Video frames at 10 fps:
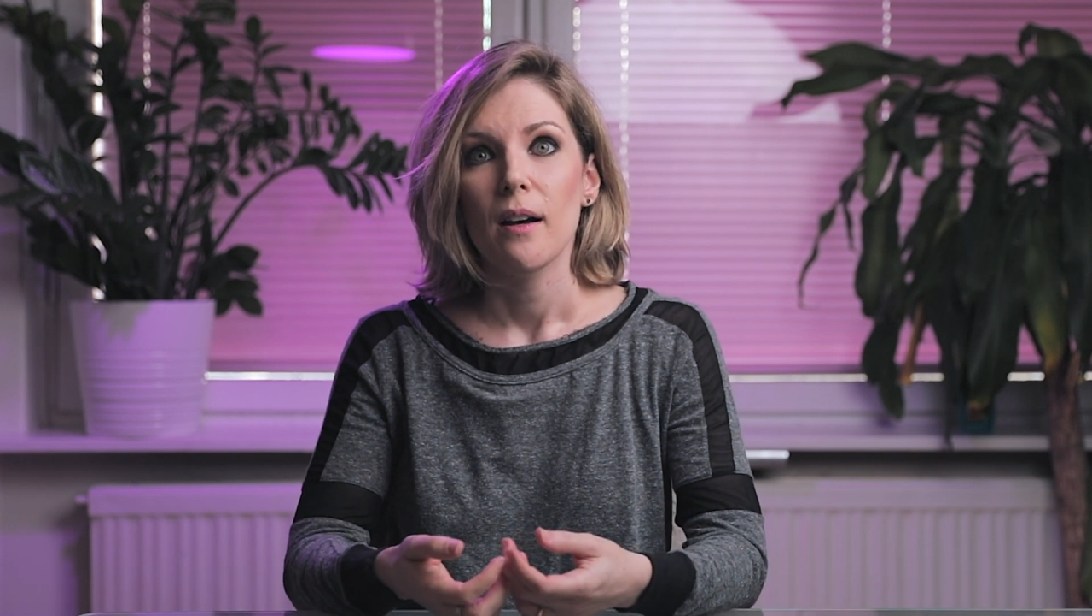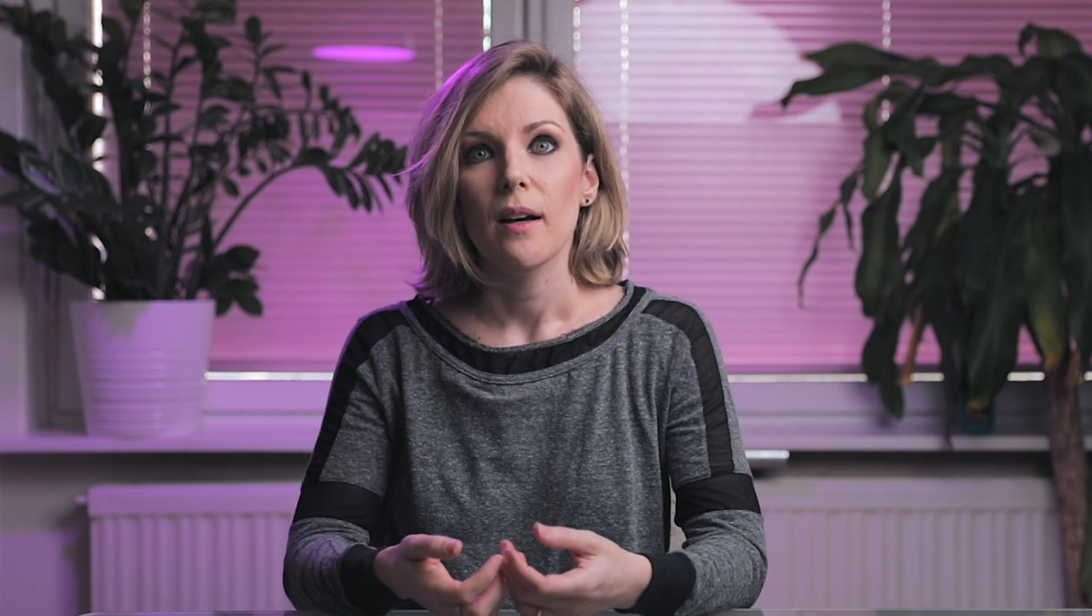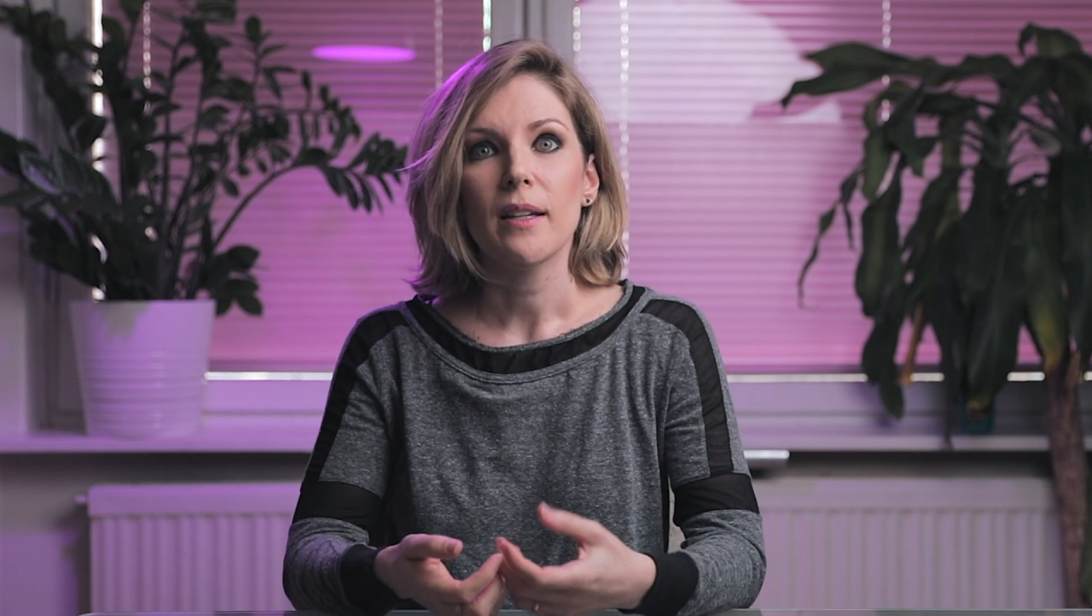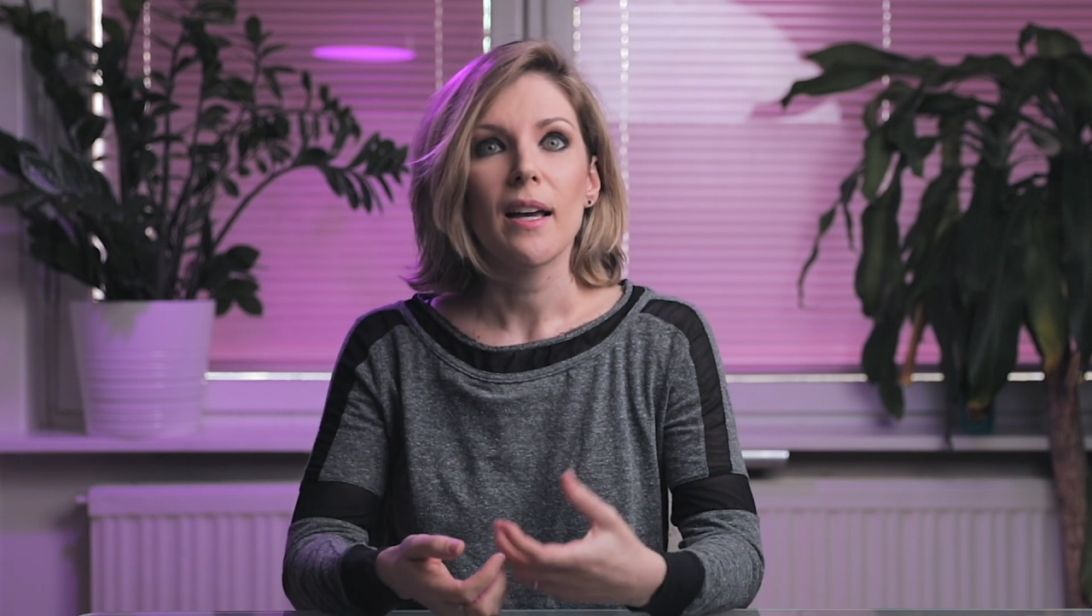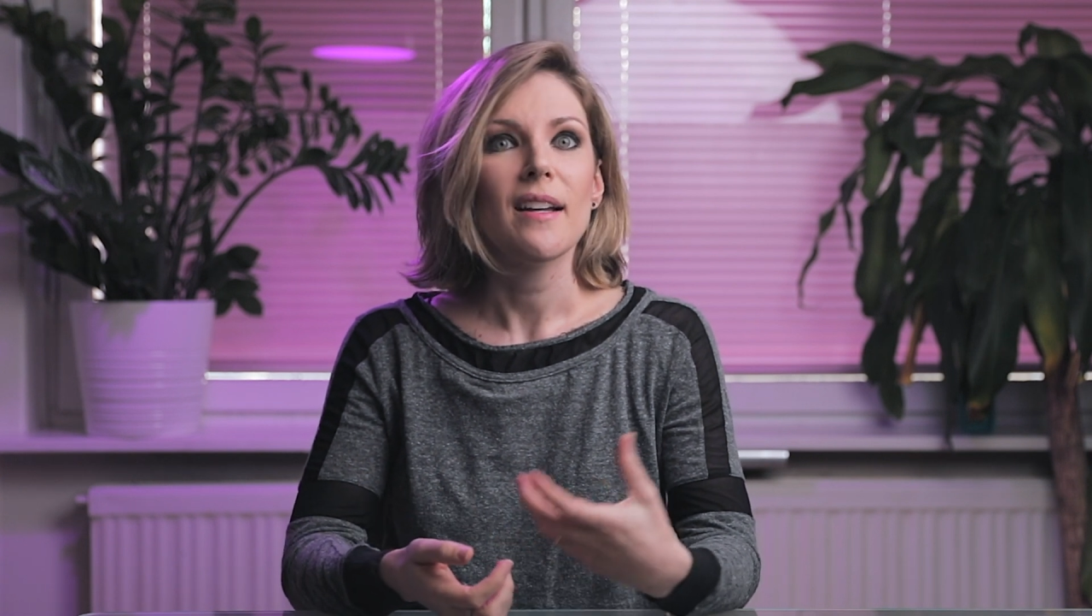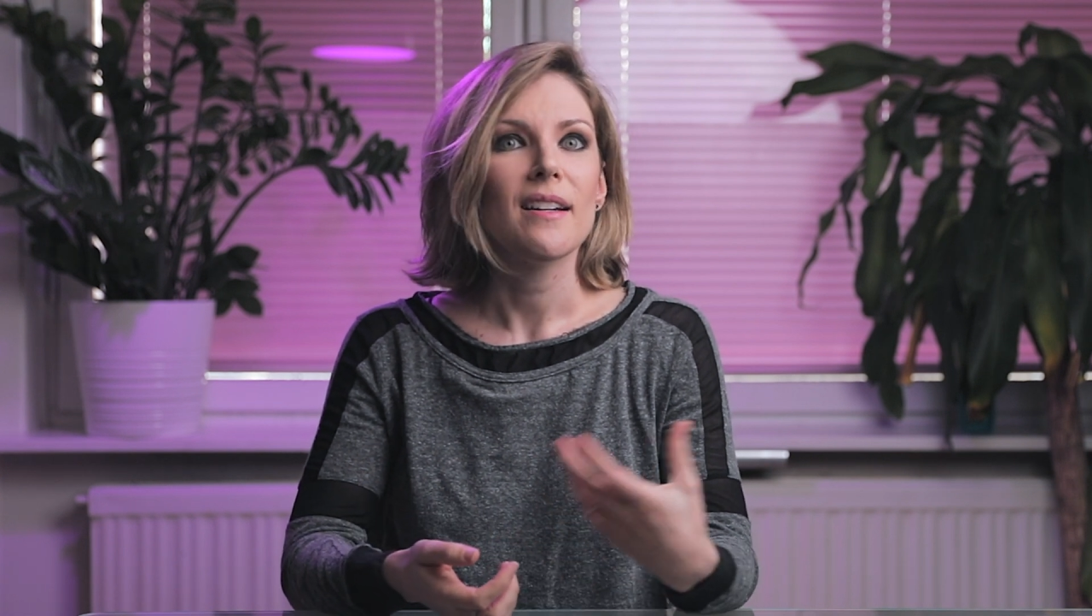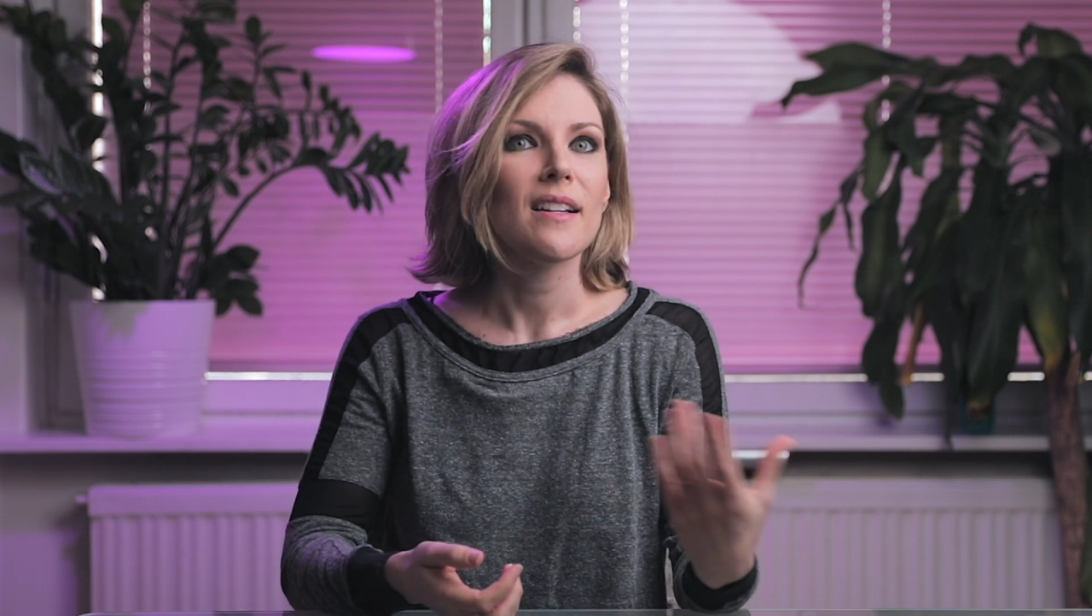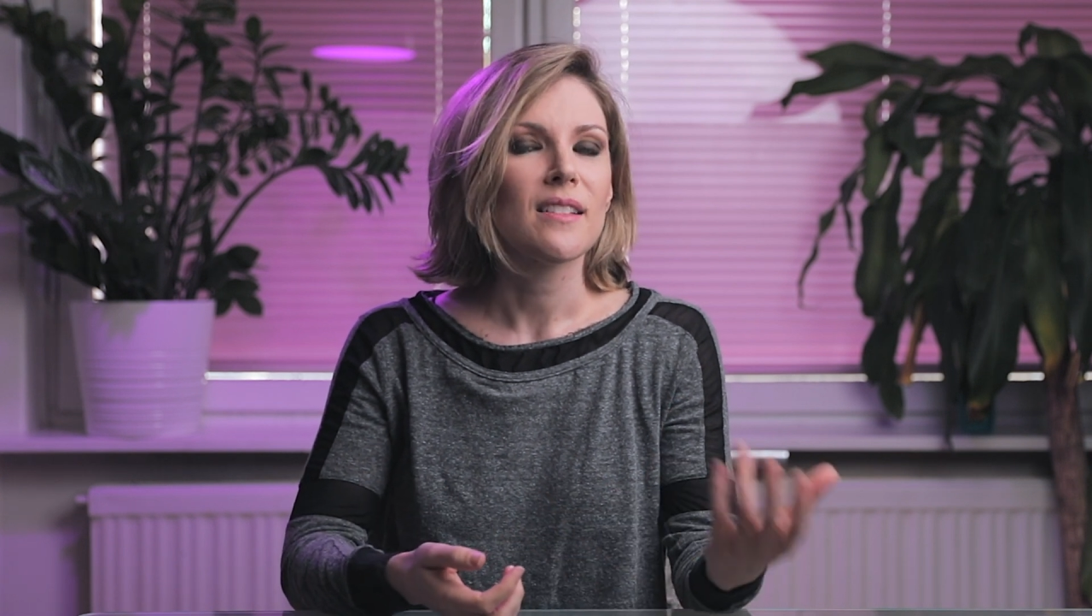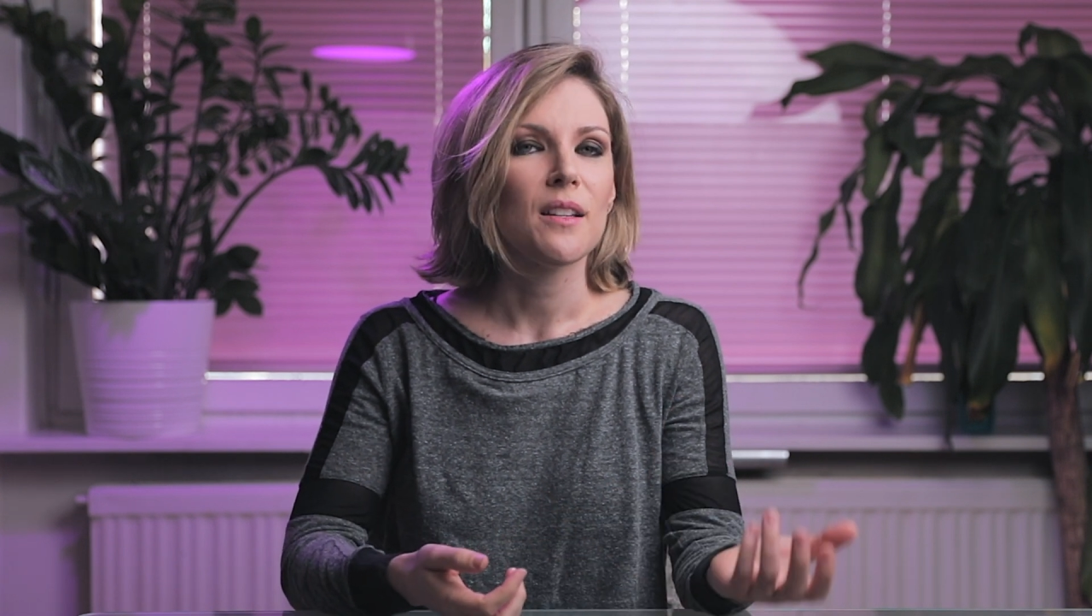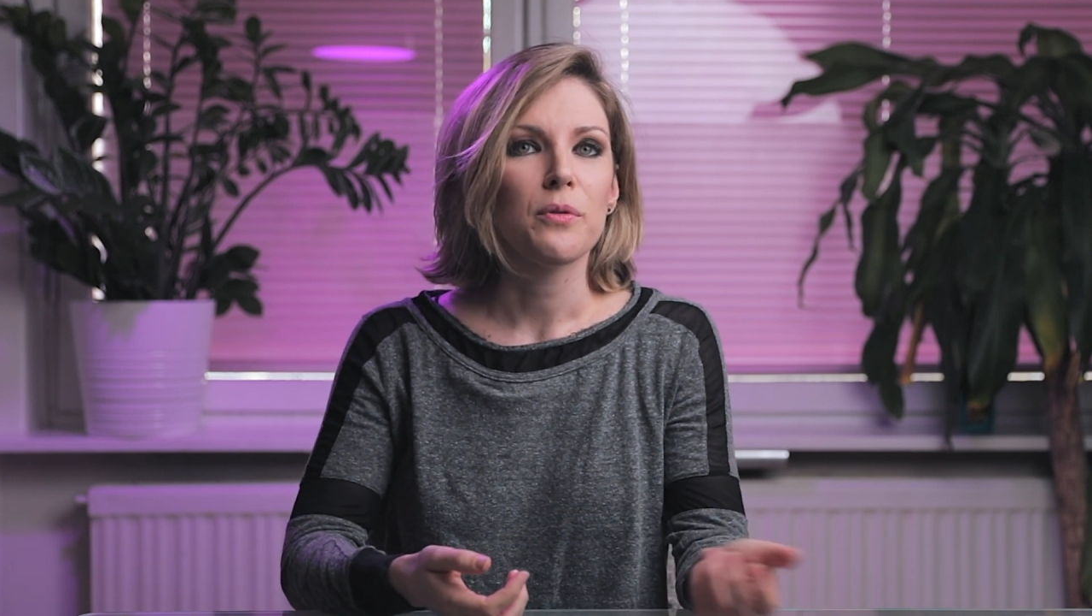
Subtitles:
A cat asking